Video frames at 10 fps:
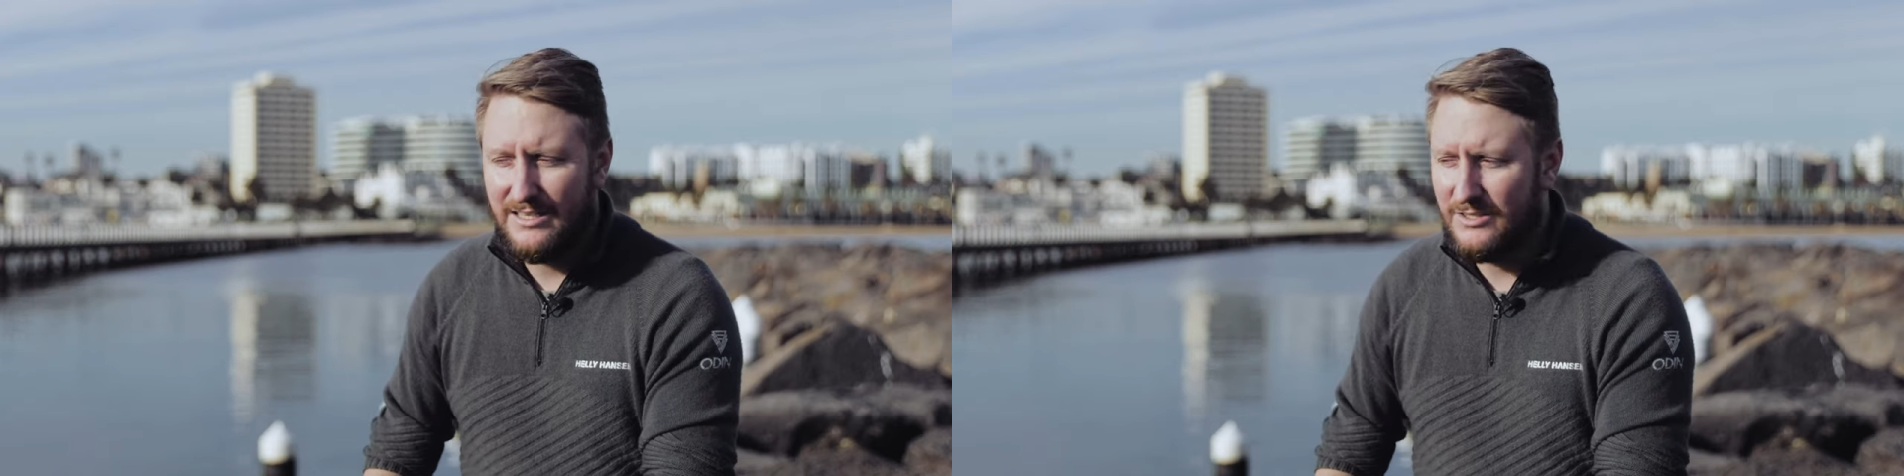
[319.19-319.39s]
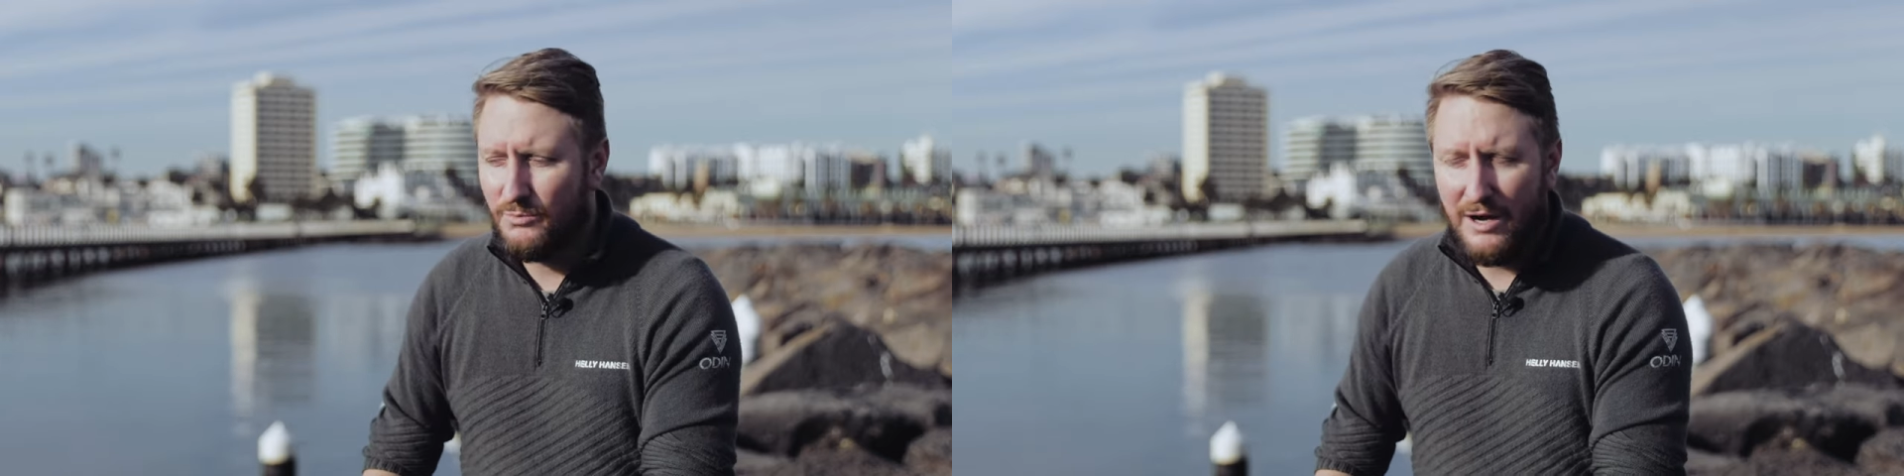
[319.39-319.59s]

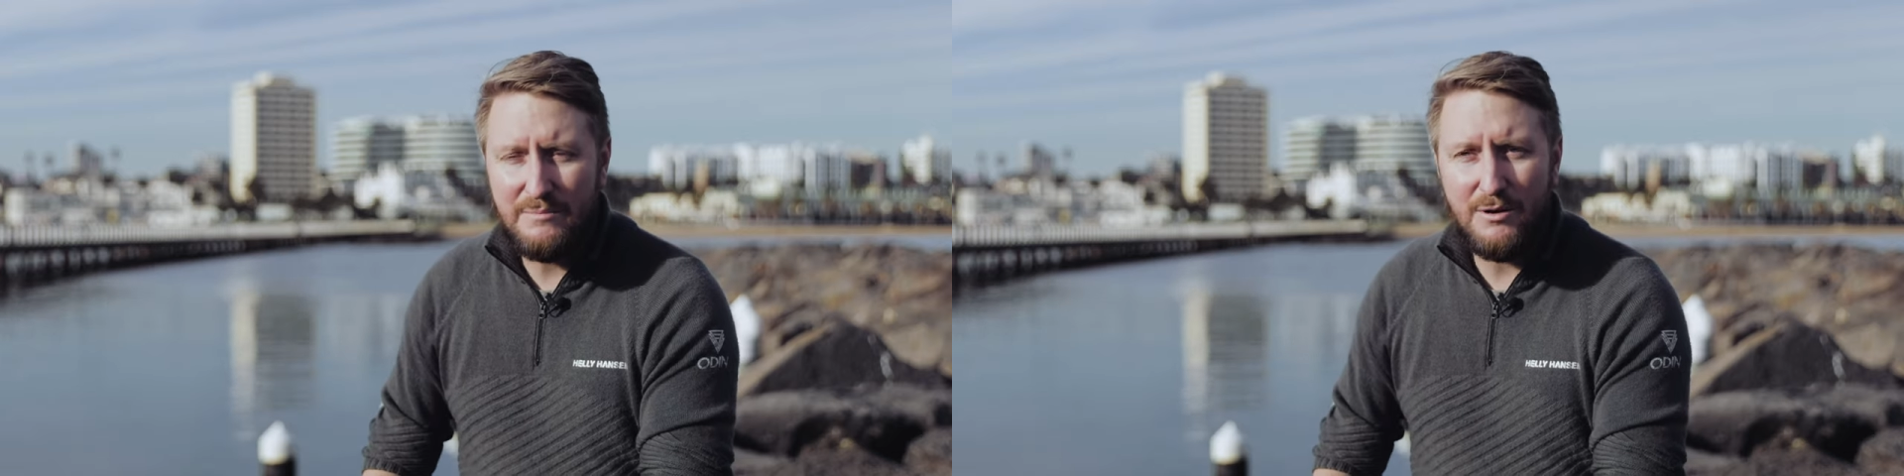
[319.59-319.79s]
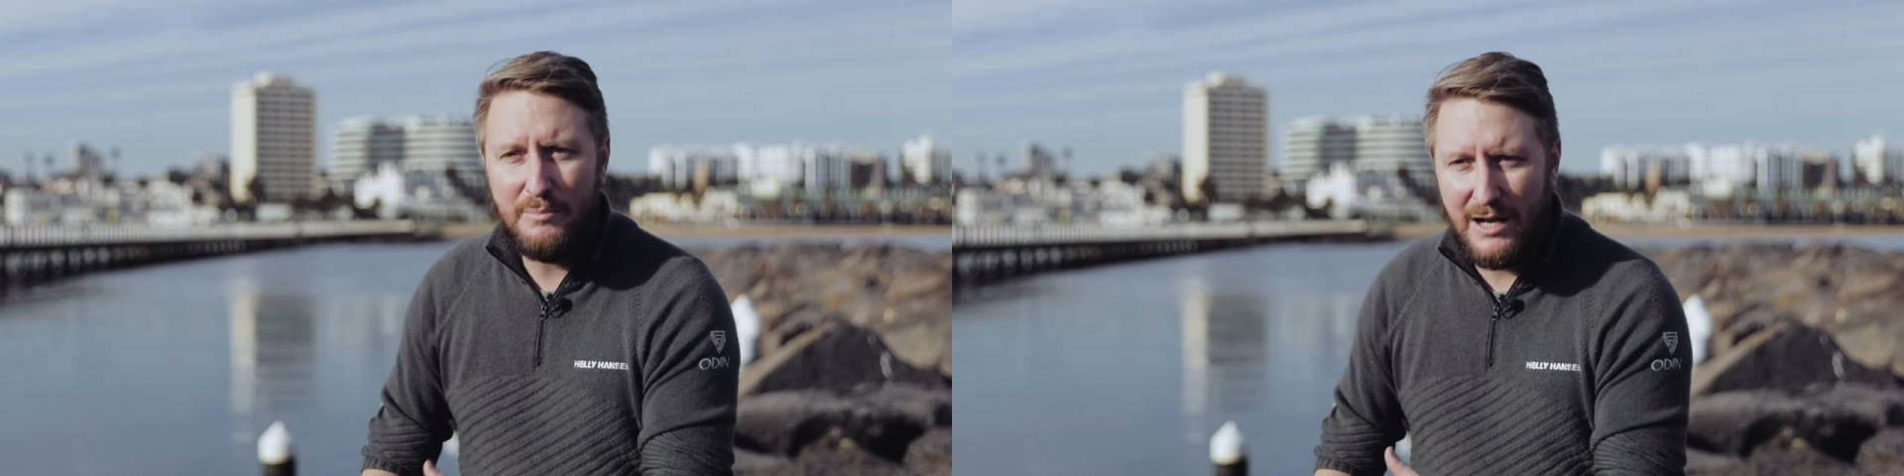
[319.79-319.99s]
is way
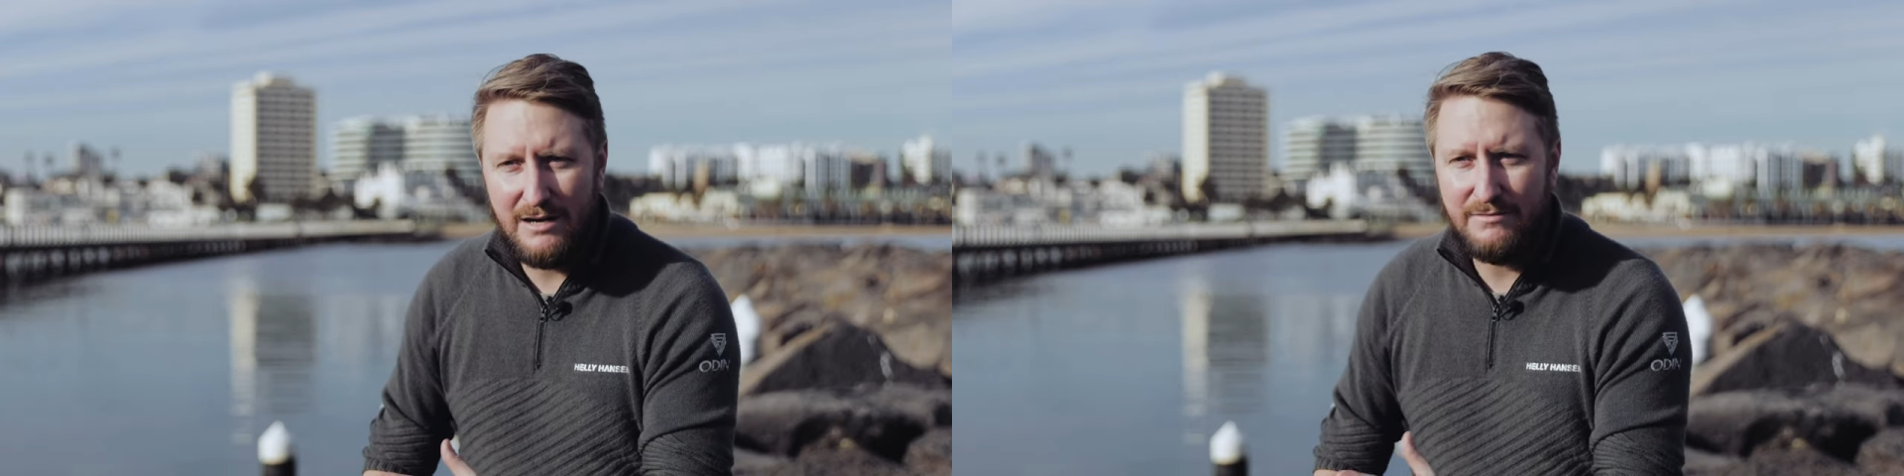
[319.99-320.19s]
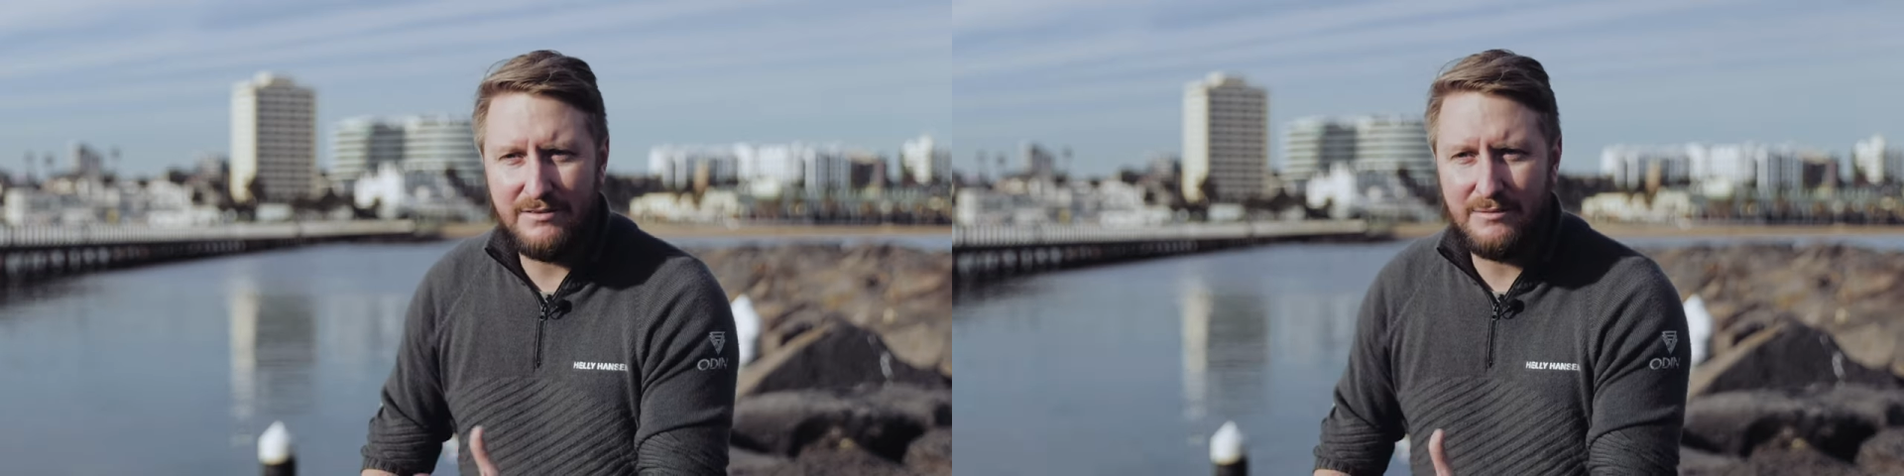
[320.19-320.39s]
more
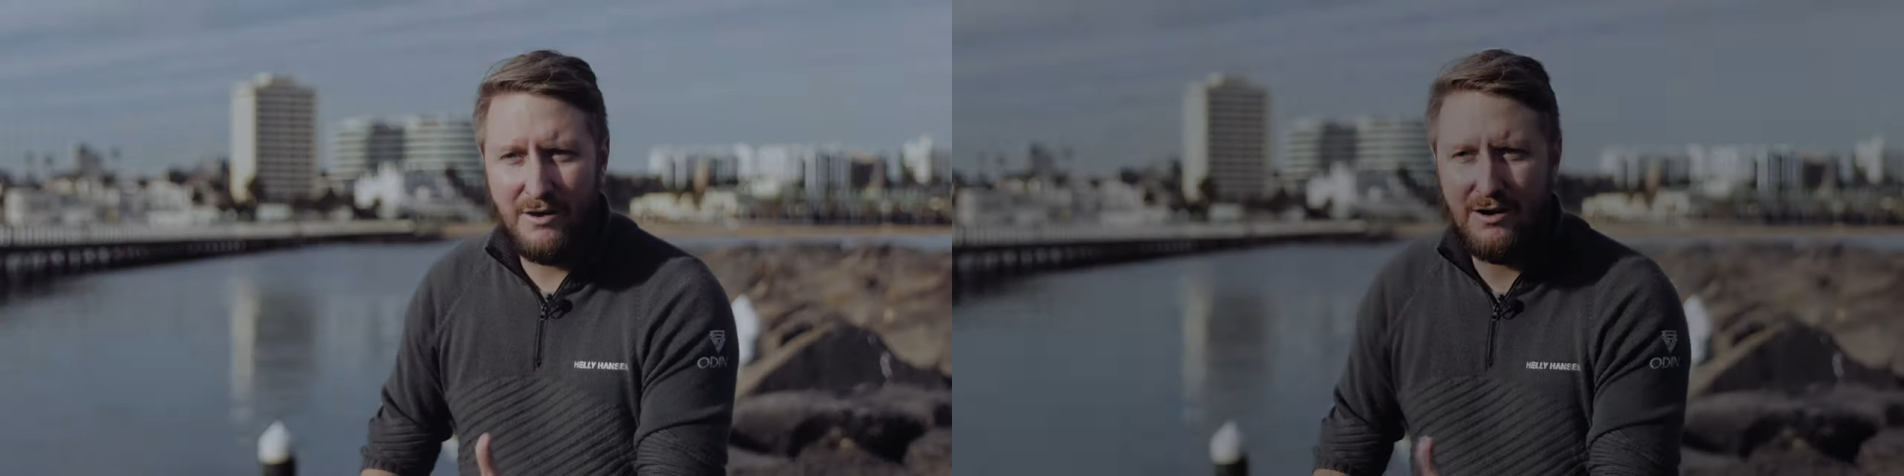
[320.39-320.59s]
powerful than